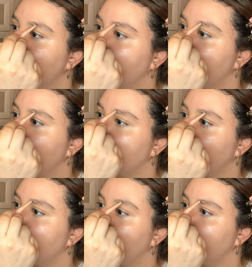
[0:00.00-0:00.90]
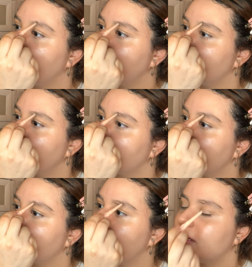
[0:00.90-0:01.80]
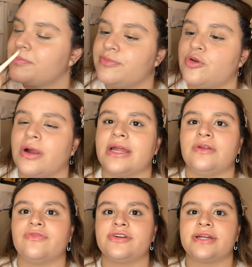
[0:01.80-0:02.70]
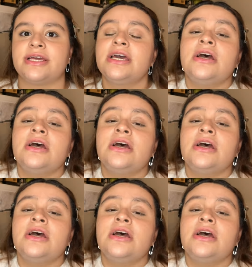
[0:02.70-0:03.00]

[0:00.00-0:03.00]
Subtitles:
But I remember, like, crying over it.